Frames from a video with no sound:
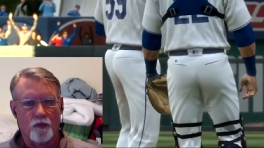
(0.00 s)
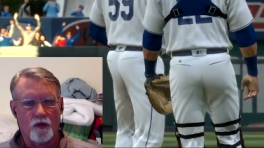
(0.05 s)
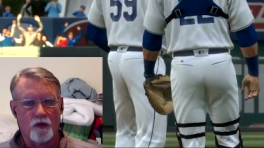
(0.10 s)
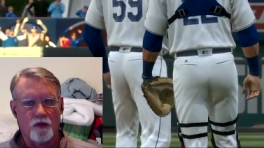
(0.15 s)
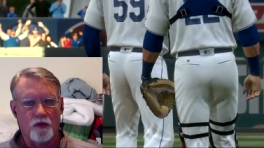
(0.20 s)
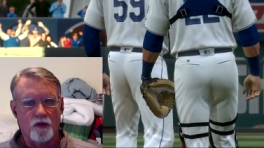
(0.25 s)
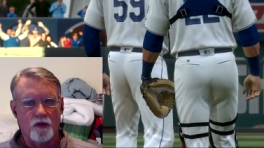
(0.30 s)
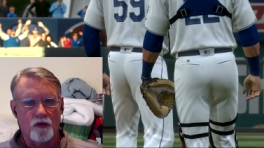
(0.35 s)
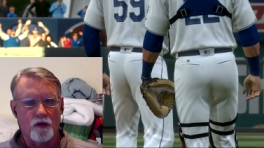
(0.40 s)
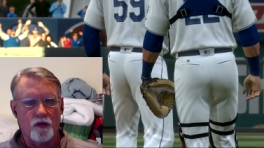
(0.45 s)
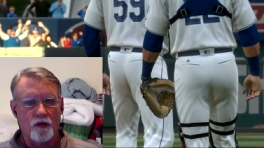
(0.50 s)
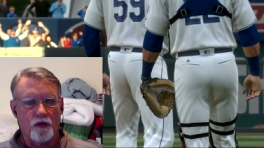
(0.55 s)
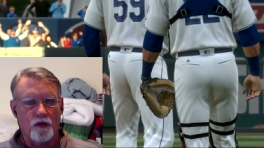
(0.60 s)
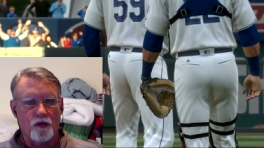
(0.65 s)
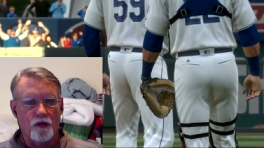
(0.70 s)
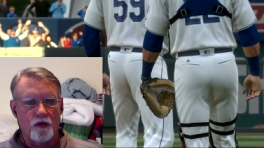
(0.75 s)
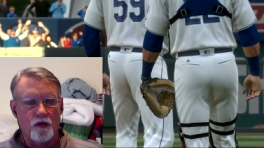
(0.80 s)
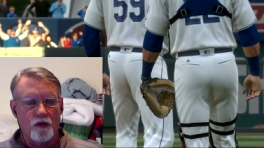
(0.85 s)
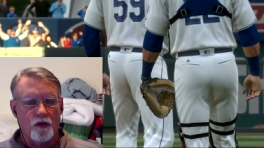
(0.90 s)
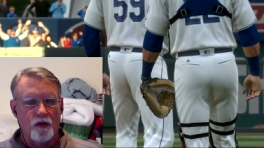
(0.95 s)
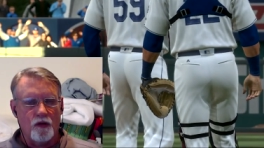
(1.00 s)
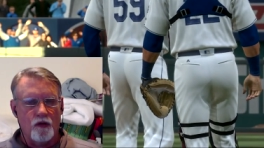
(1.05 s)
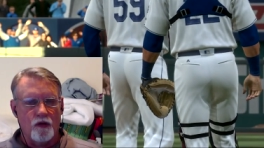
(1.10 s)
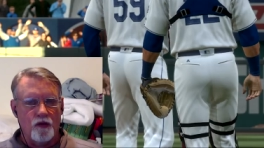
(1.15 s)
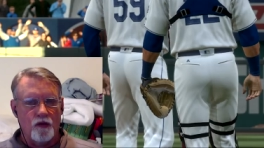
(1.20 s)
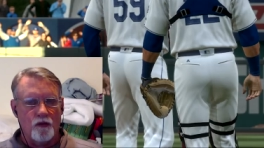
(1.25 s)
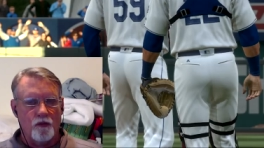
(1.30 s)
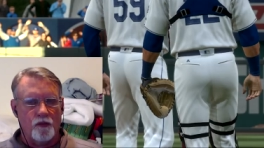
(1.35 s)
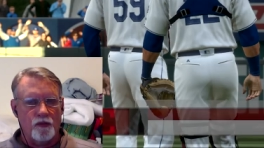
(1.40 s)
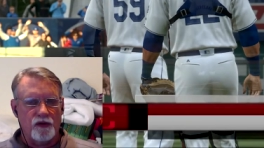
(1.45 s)
City Royals.
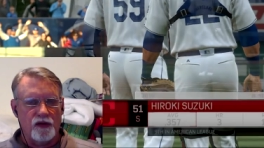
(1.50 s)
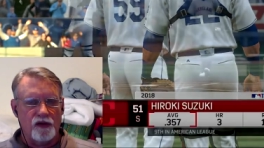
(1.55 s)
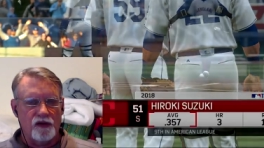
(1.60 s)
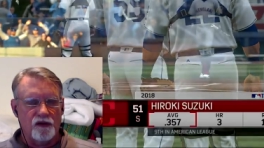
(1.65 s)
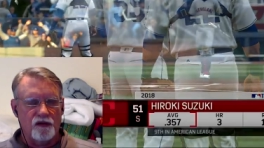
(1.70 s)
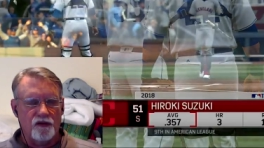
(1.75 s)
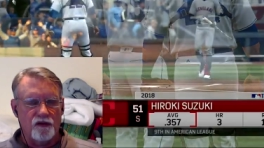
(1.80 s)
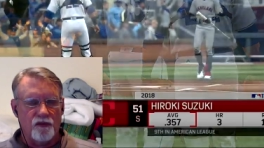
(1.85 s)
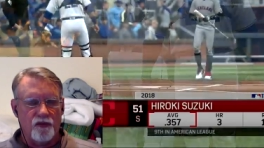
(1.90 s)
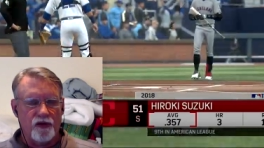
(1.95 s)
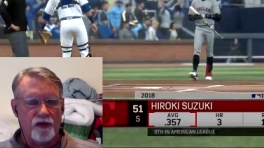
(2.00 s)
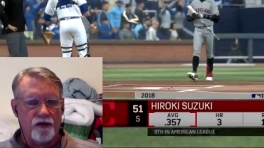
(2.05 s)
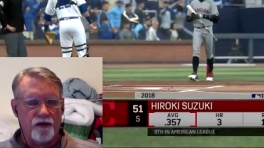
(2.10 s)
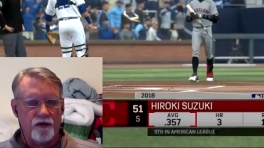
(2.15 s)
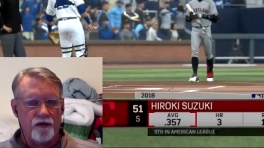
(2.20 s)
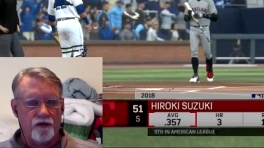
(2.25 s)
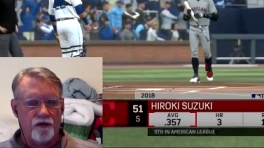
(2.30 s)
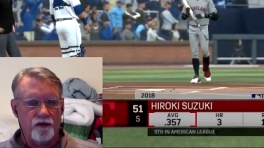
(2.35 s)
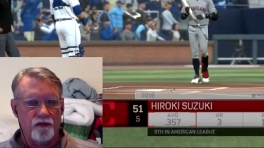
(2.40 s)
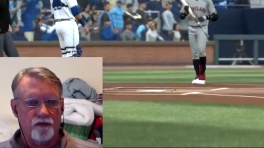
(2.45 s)
We need to do better.